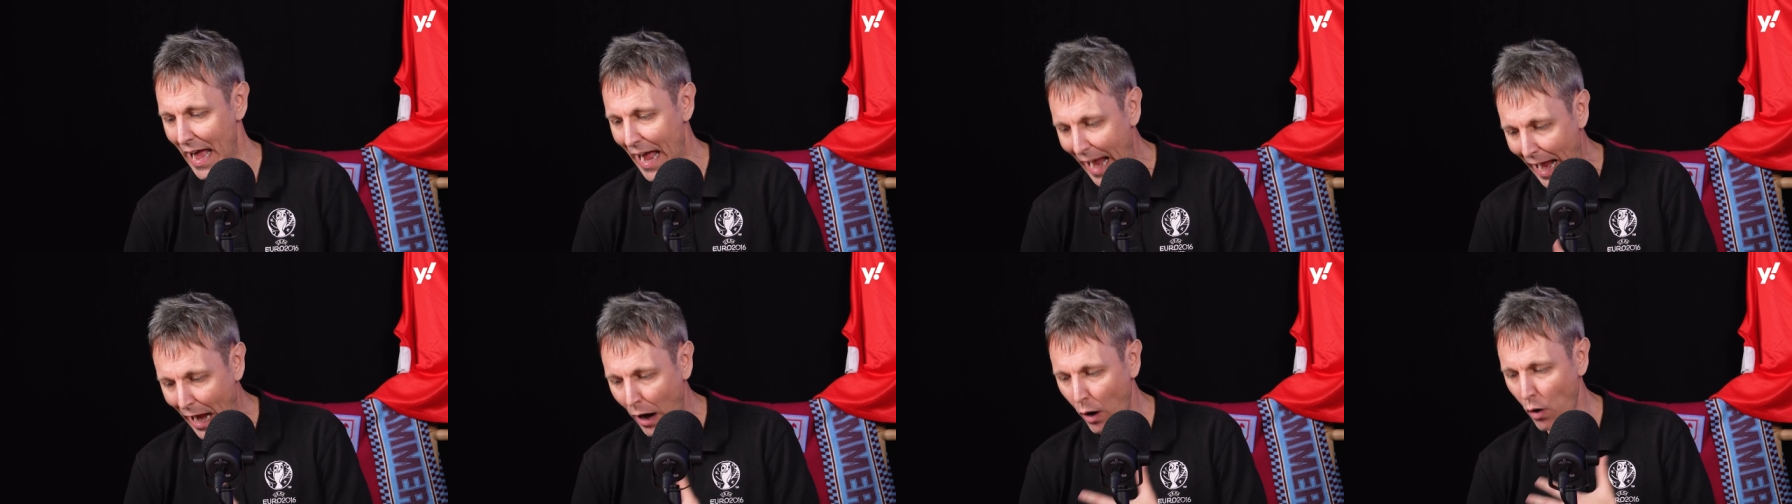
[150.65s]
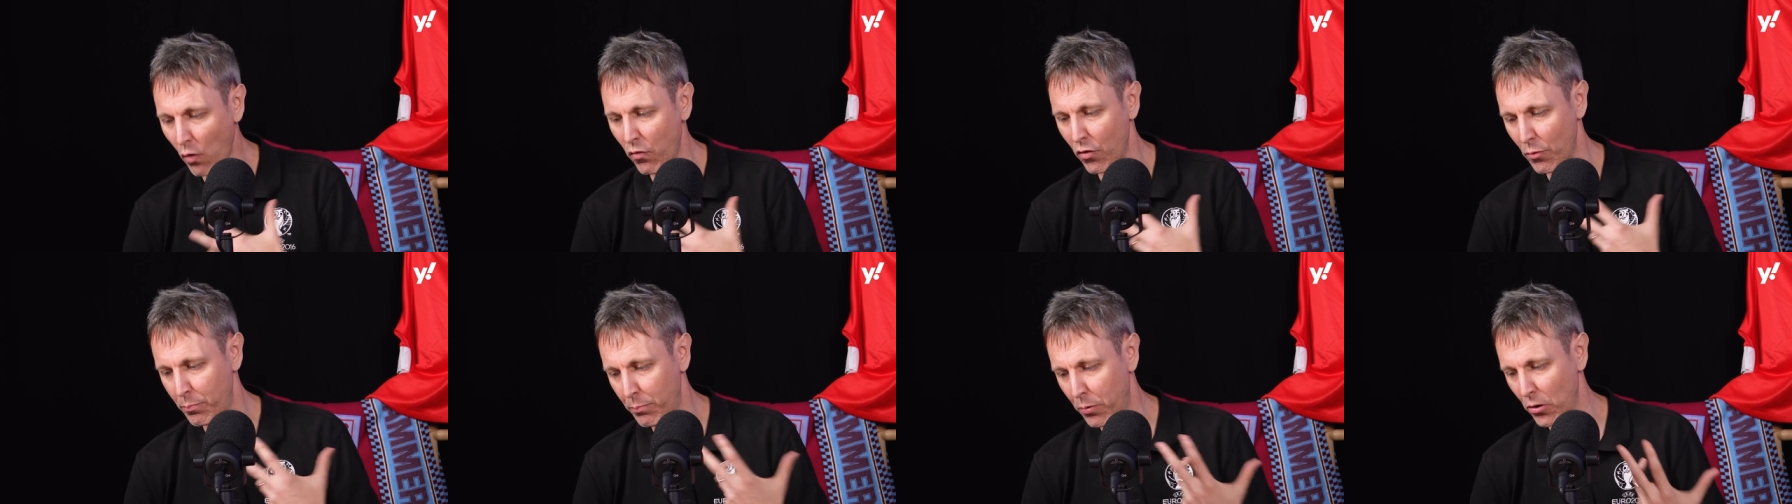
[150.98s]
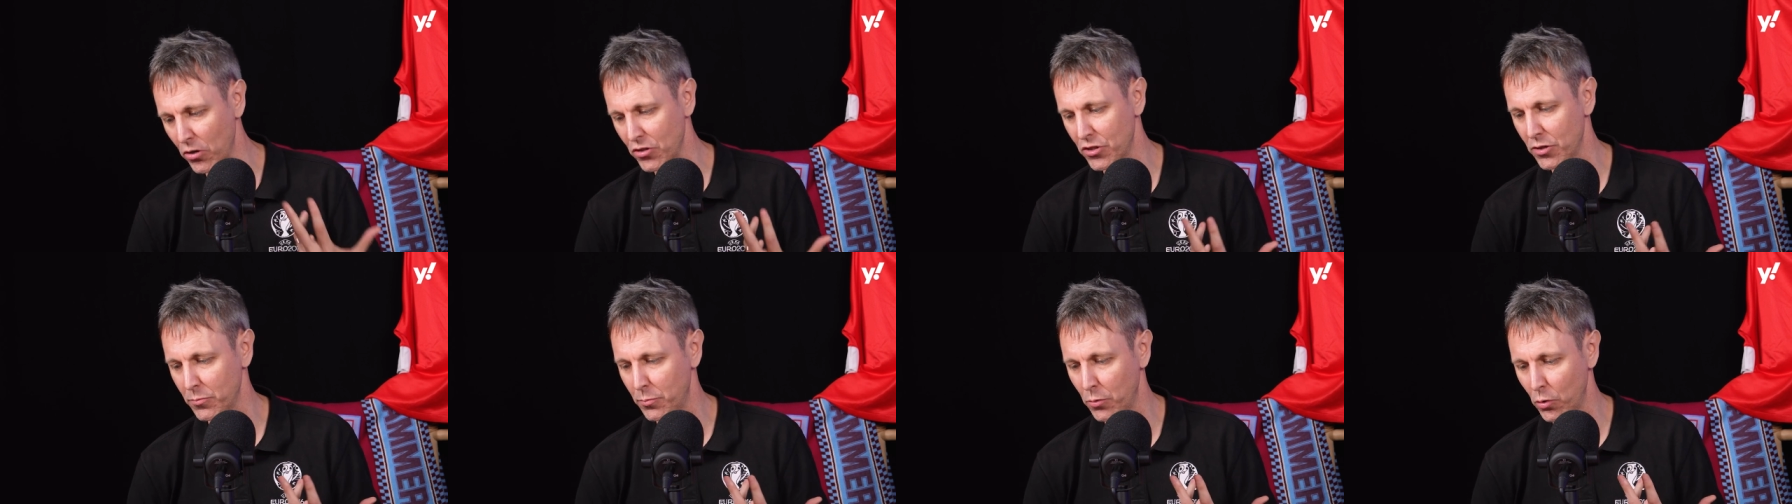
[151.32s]
out of a
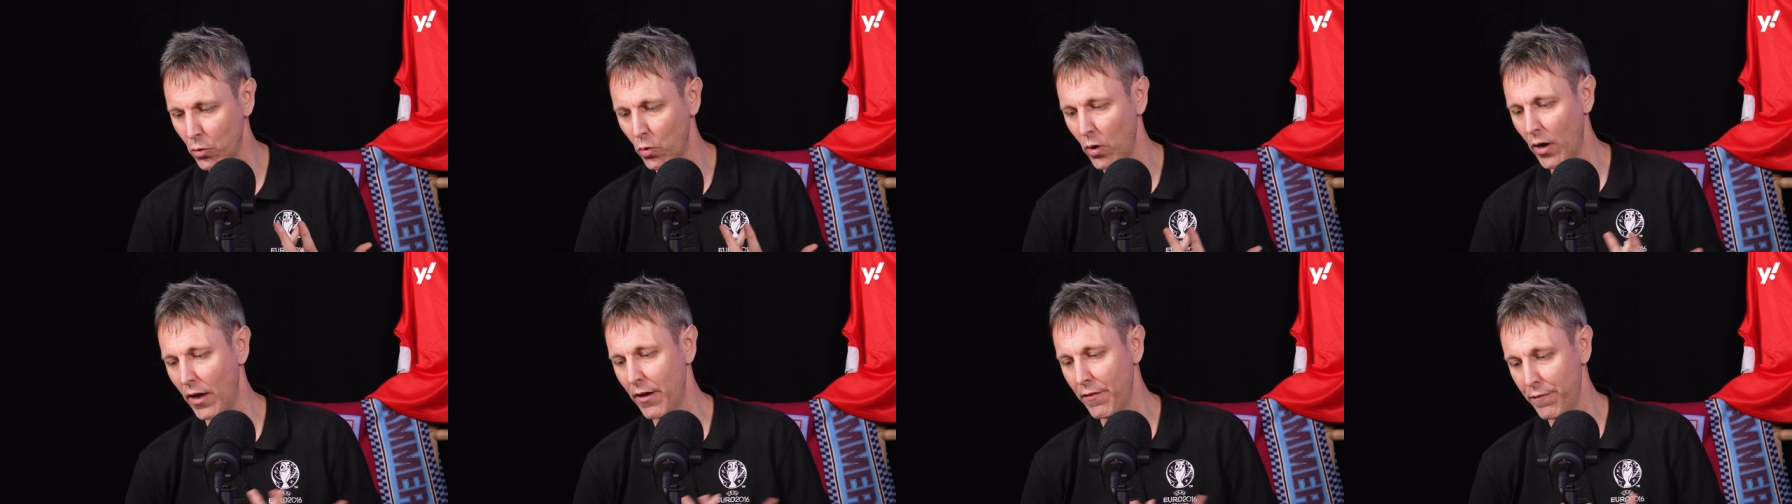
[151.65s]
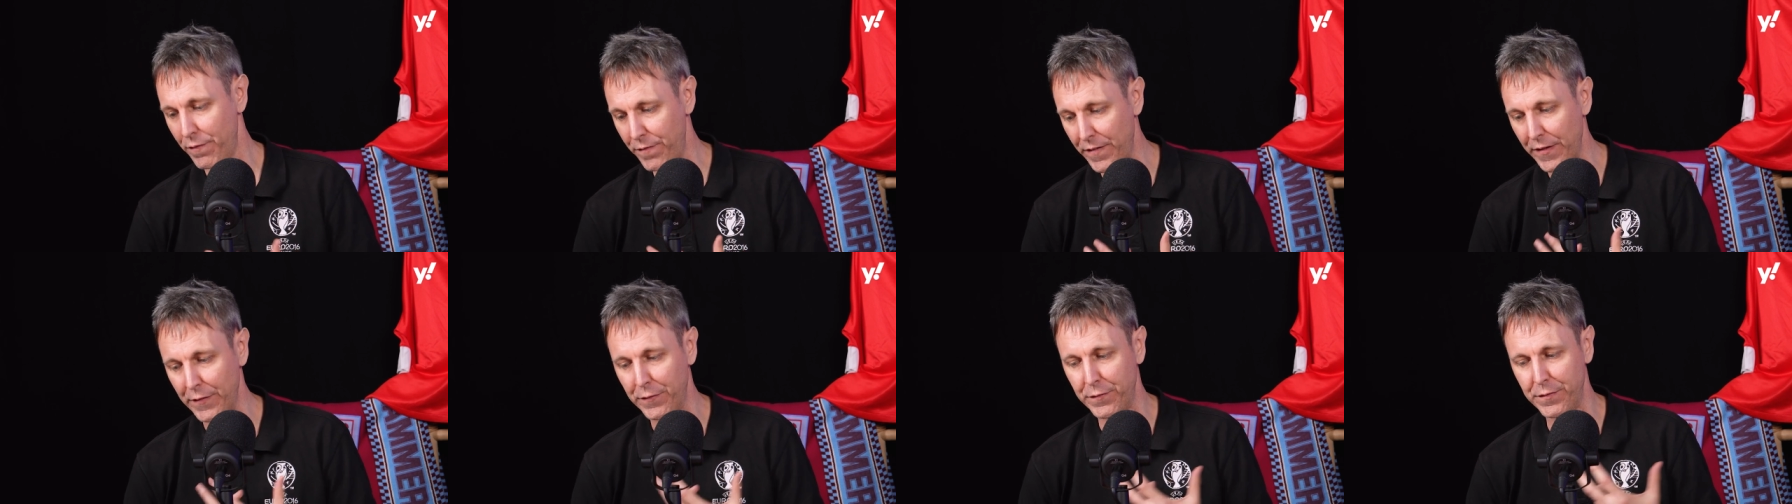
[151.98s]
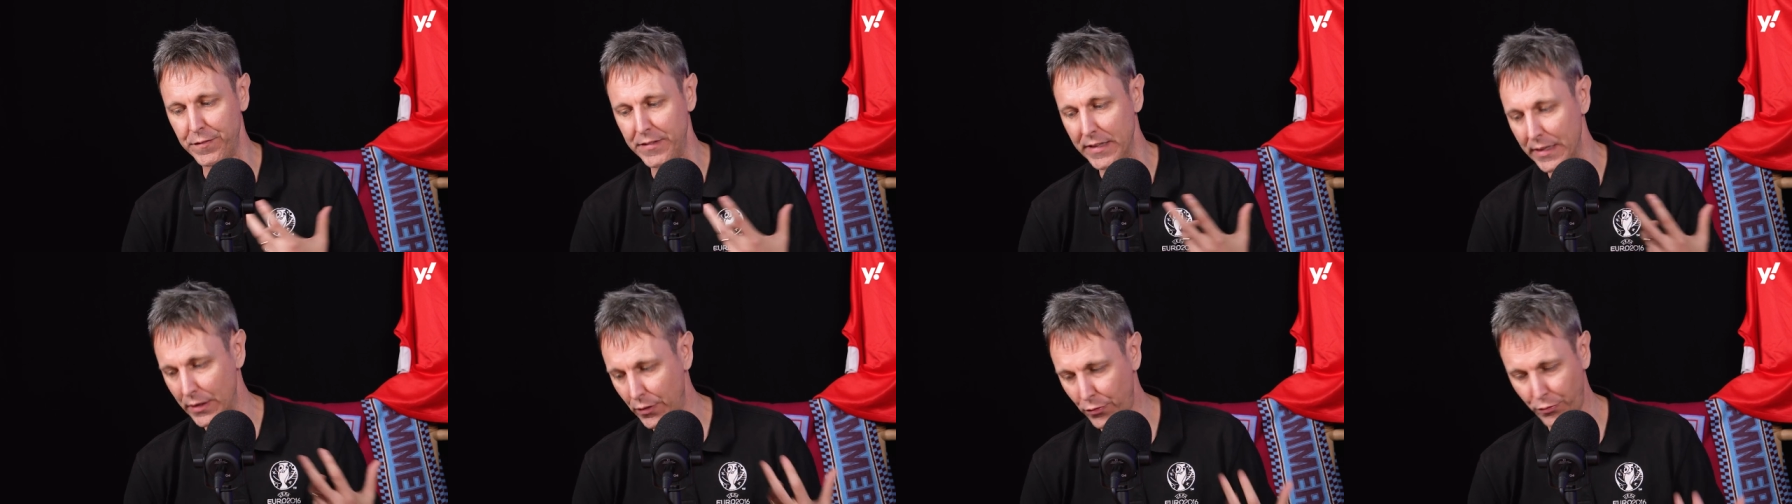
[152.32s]
possible
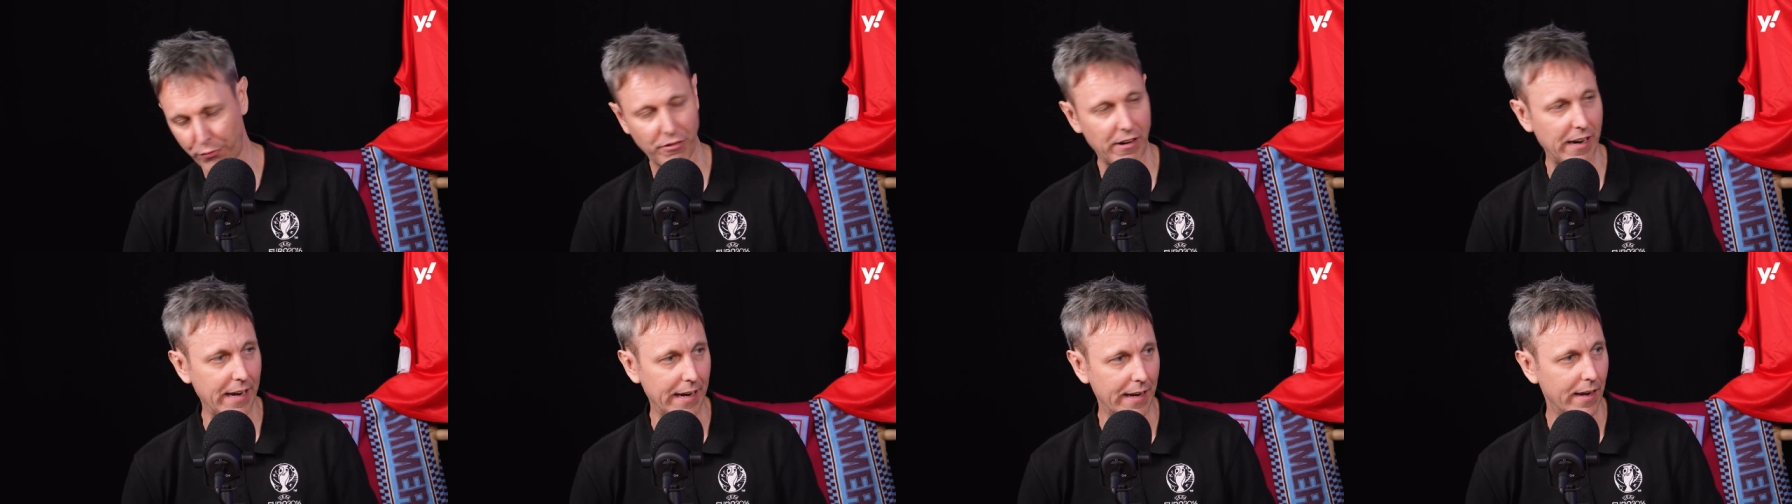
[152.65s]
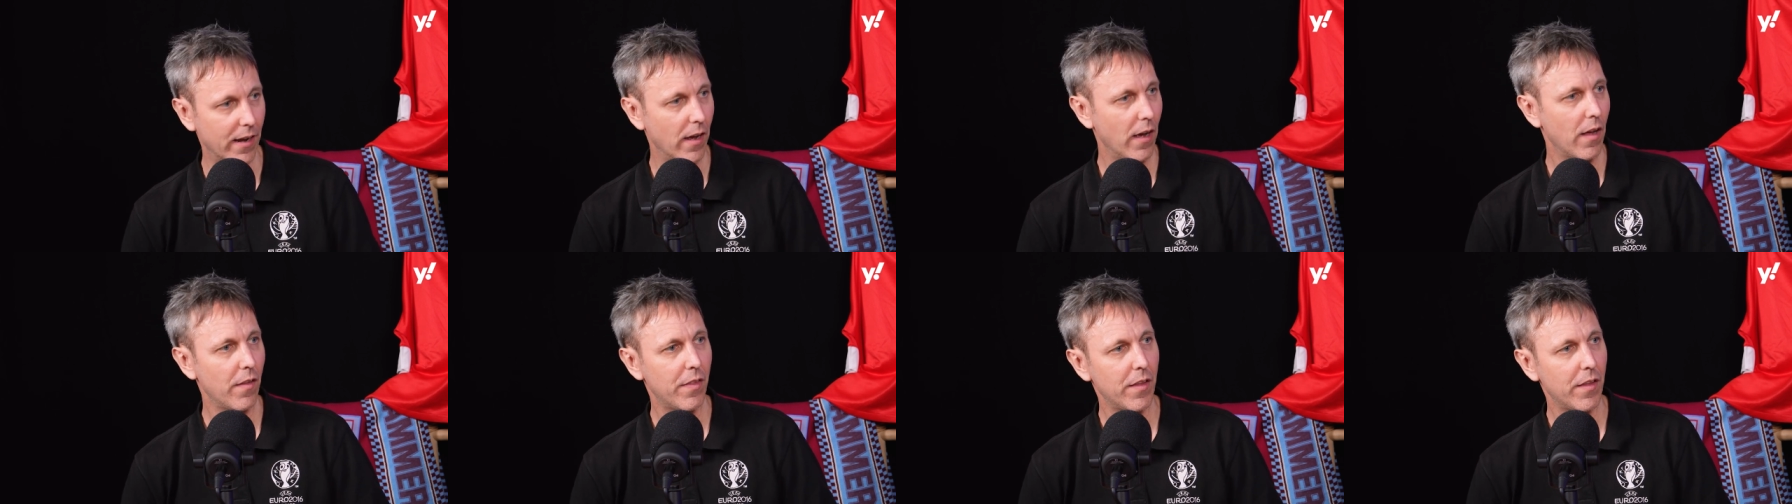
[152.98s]
53